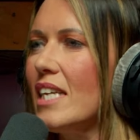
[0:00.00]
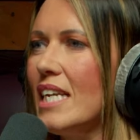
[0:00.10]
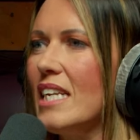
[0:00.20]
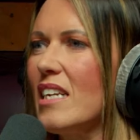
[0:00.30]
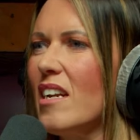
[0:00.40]

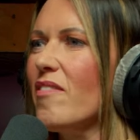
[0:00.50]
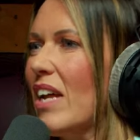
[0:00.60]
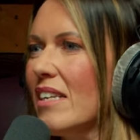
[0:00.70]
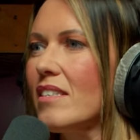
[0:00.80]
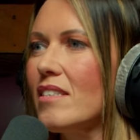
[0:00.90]
needed an
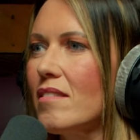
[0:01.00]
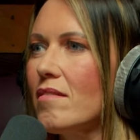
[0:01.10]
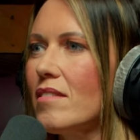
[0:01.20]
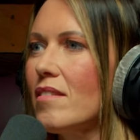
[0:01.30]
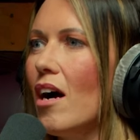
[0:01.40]
events
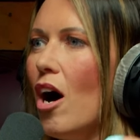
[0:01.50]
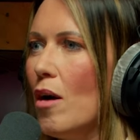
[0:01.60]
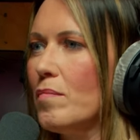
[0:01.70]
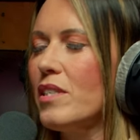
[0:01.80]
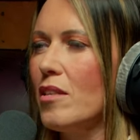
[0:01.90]

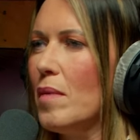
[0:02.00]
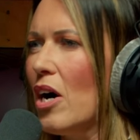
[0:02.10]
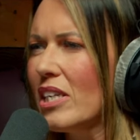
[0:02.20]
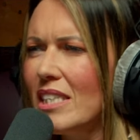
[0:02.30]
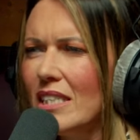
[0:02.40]
arm to the
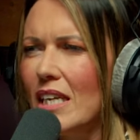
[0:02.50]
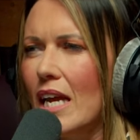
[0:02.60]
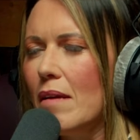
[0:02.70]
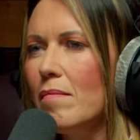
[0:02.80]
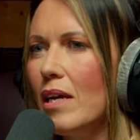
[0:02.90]
marketing
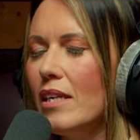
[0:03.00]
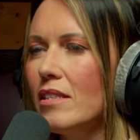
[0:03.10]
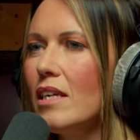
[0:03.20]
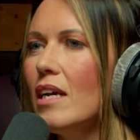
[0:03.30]
team, and